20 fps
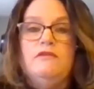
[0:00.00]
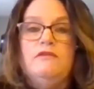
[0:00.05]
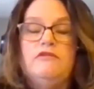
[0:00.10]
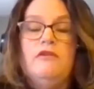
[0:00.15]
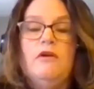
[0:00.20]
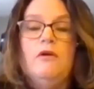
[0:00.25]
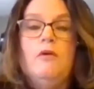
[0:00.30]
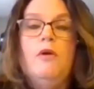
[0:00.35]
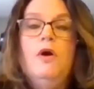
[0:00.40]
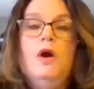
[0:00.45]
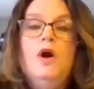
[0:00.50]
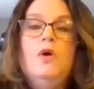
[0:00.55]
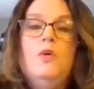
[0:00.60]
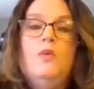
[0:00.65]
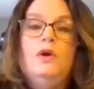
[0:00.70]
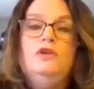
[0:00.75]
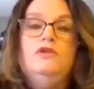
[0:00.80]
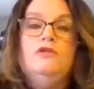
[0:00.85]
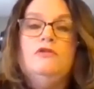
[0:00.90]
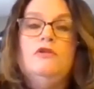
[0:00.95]
So
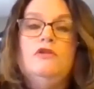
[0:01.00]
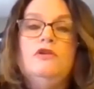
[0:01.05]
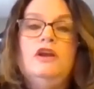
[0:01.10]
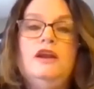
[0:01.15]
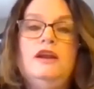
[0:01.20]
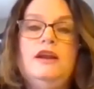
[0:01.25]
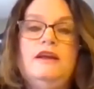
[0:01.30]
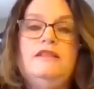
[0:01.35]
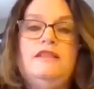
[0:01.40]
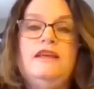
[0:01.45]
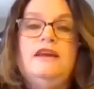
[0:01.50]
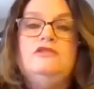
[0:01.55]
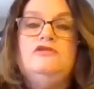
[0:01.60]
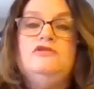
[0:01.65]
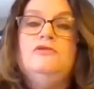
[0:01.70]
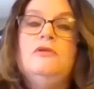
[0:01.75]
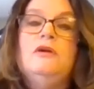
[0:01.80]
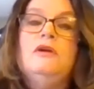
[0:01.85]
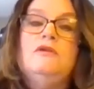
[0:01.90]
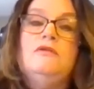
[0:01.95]
when you're looking at that
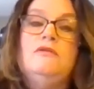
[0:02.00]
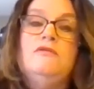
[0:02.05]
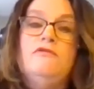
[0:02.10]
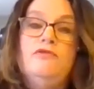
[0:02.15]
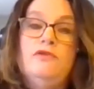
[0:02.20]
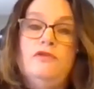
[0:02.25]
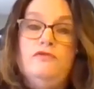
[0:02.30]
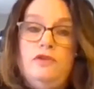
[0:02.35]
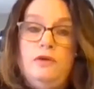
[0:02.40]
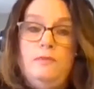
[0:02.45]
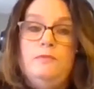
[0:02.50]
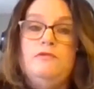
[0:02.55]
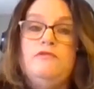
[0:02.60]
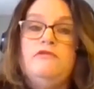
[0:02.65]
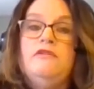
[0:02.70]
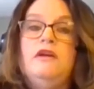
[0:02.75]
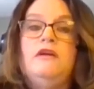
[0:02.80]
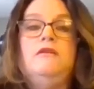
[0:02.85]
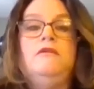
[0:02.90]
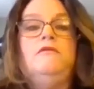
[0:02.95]

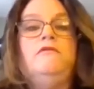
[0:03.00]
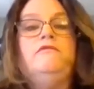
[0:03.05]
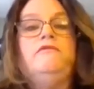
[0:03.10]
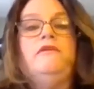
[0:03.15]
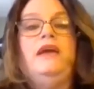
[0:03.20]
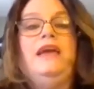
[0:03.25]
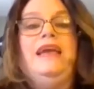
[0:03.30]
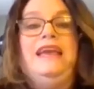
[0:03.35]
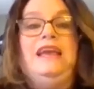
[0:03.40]
250% of